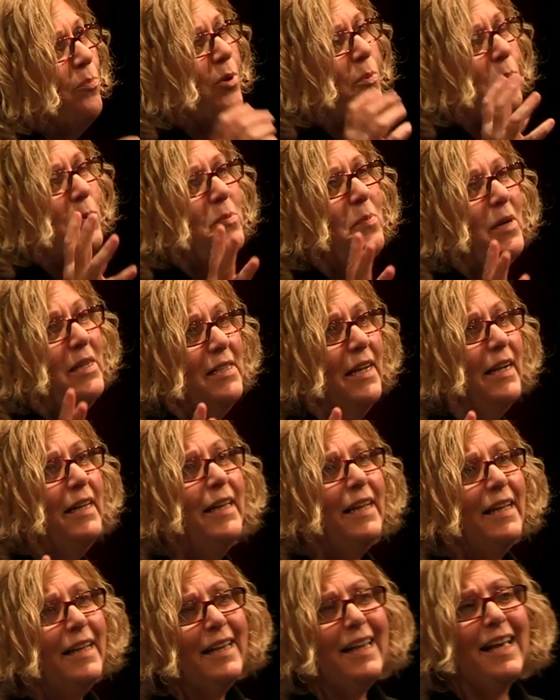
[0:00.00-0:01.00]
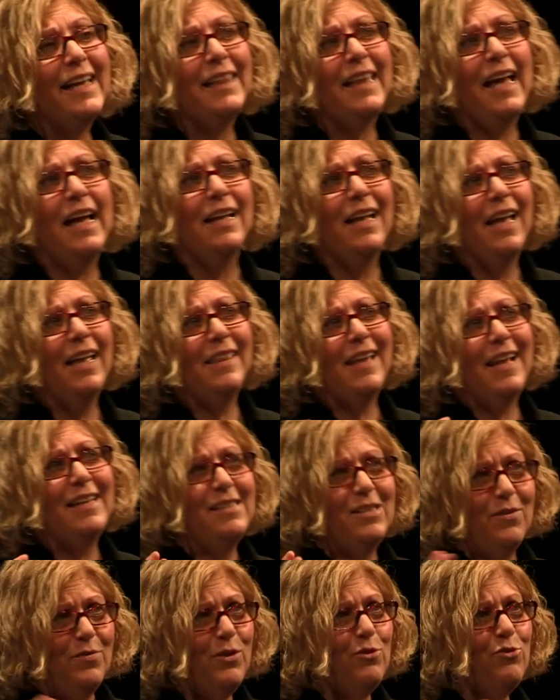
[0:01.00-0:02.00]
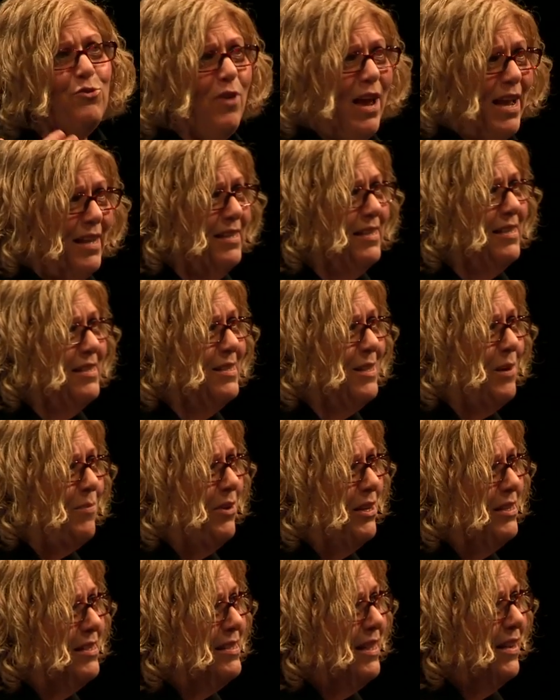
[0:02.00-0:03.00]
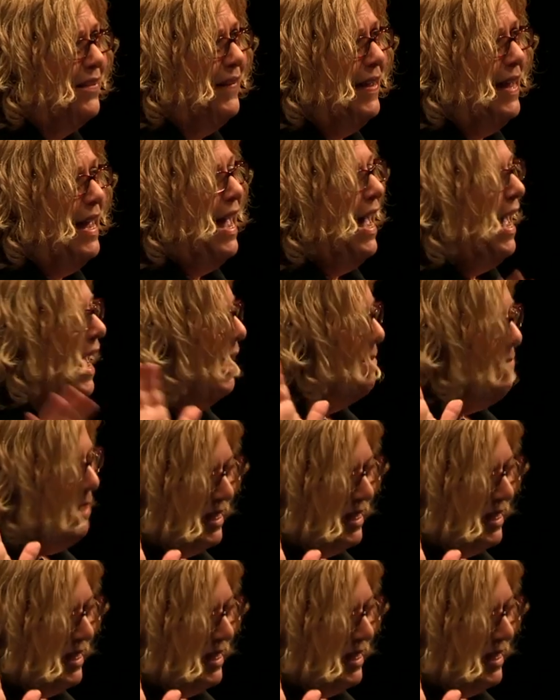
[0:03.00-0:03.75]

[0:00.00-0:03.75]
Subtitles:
pupils might dilate like that, and that's if you're attracted to someone. So I'm